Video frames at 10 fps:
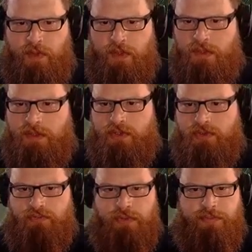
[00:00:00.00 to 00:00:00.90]
Let's
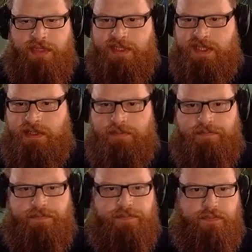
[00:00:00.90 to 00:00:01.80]
just rip this out.
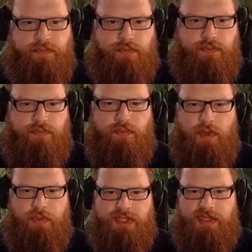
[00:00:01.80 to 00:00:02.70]

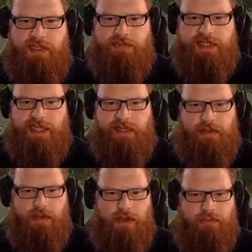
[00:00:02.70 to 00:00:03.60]
We'll still leave this ladder
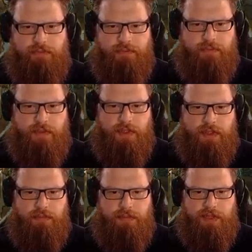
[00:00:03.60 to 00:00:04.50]
cut off.
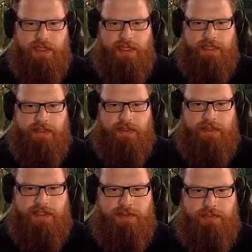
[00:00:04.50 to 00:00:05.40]
But then
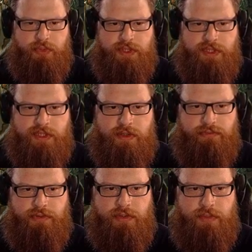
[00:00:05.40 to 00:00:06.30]
these boys can go
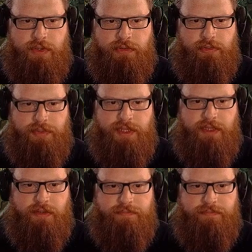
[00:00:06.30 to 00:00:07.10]
for a little wander up here.